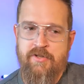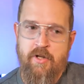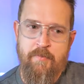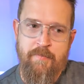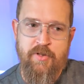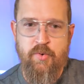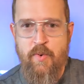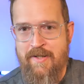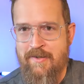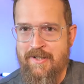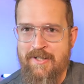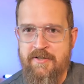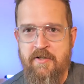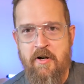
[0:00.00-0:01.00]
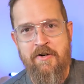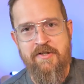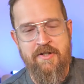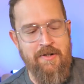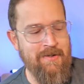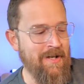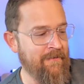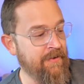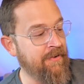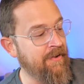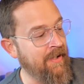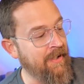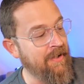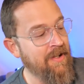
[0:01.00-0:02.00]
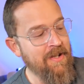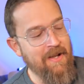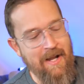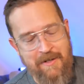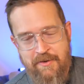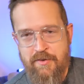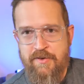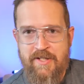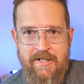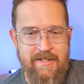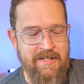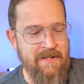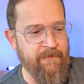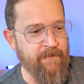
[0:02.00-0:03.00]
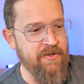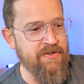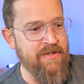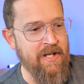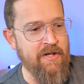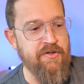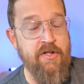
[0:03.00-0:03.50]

So between the guitars and everything, I do see a difference there.